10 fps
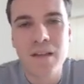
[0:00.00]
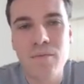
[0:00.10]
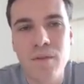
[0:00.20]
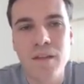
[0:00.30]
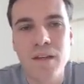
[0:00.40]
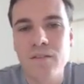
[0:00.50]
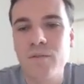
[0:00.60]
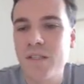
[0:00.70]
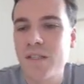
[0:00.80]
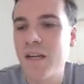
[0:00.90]
everything to
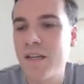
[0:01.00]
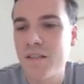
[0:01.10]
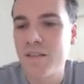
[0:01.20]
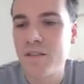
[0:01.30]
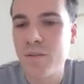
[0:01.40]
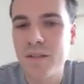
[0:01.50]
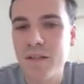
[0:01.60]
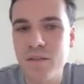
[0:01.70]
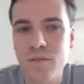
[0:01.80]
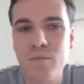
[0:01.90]
this agent so it
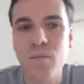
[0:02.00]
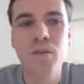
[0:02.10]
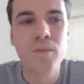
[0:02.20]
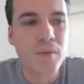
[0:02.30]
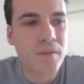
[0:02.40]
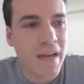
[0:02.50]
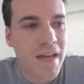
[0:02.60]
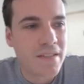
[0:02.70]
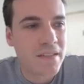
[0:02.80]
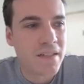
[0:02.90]
can do multiple
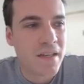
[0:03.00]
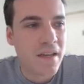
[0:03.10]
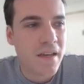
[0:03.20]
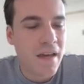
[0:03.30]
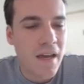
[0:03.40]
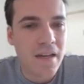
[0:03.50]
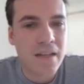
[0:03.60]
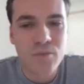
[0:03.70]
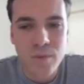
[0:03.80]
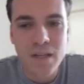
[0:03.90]
tasks. And
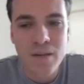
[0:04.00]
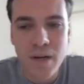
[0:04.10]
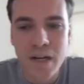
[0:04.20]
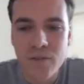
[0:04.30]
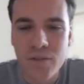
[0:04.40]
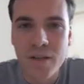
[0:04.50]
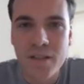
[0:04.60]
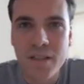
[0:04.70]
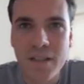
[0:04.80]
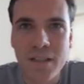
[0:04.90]
that's really where you start
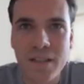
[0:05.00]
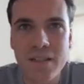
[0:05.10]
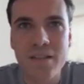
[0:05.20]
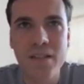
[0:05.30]
seeing this